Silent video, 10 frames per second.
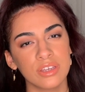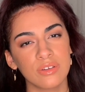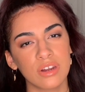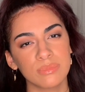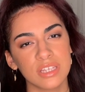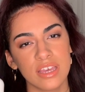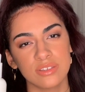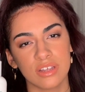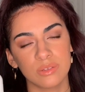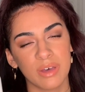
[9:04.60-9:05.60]
you know what I'm saying?
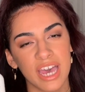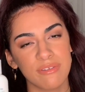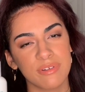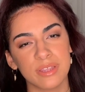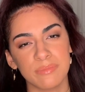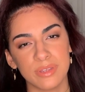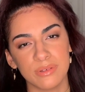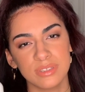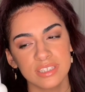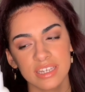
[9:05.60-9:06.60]
So that's why I haven't really been
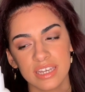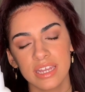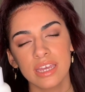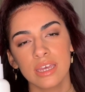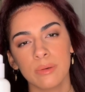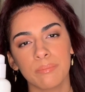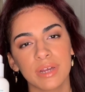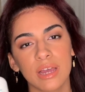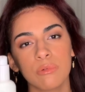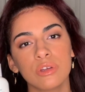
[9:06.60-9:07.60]
using it. But
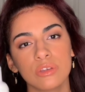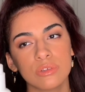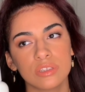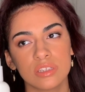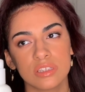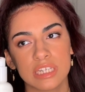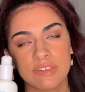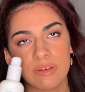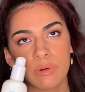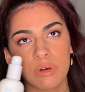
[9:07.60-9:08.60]
I will use this
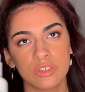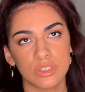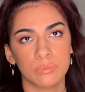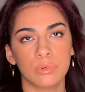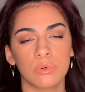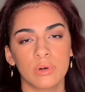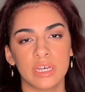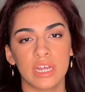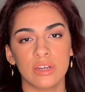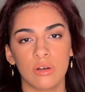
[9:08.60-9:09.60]
if I'm going to the pool
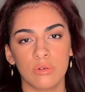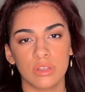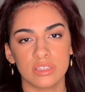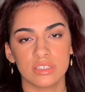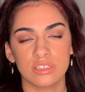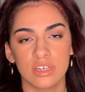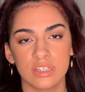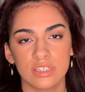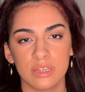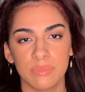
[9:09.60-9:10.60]
and I know like the sun
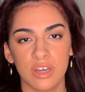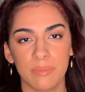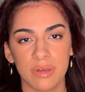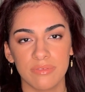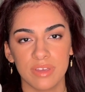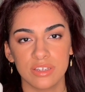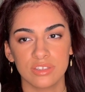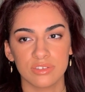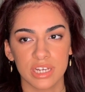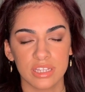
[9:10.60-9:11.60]
is going to be on my face
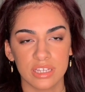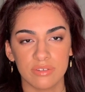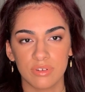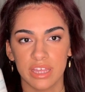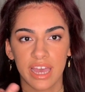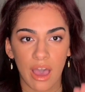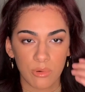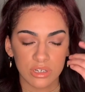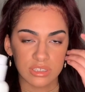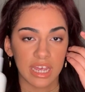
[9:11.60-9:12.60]
directly for like
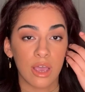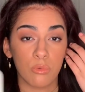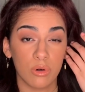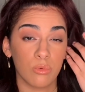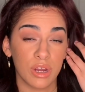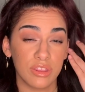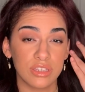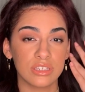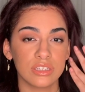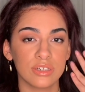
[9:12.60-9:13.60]
hours. I will wear
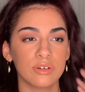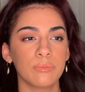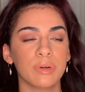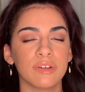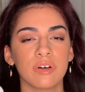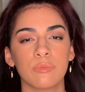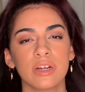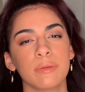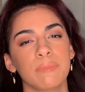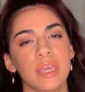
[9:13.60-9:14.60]
this still, but if I'm
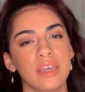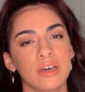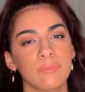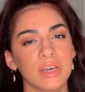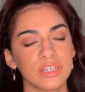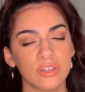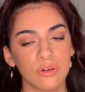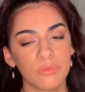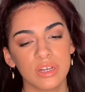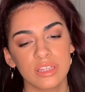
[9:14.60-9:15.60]
wearing makeup, I
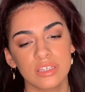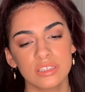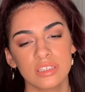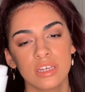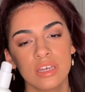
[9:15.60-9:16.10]
don't wear this.